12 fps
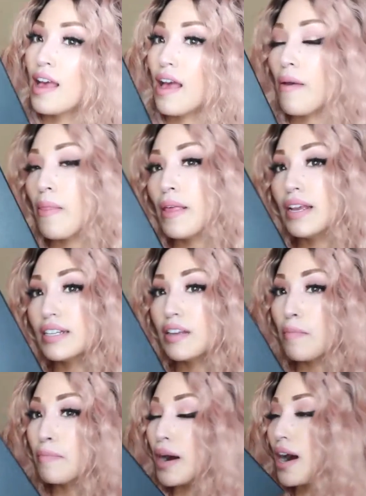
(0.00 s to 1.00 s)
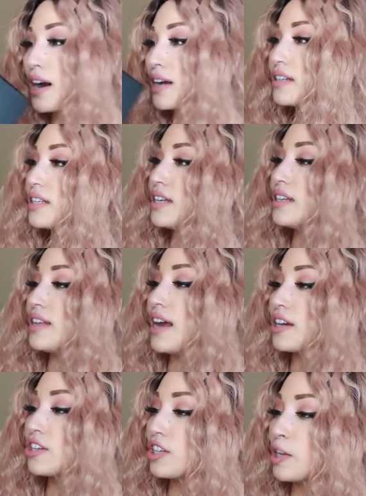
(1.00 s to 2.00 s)
And this box is
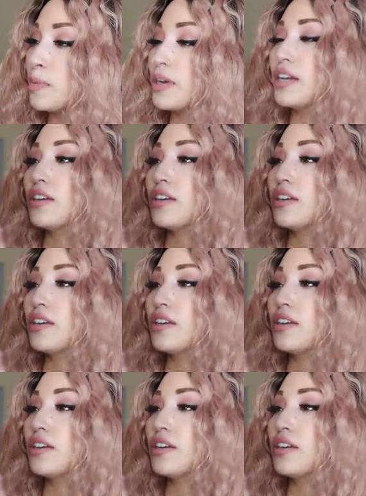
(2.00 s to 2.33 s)
actually pretty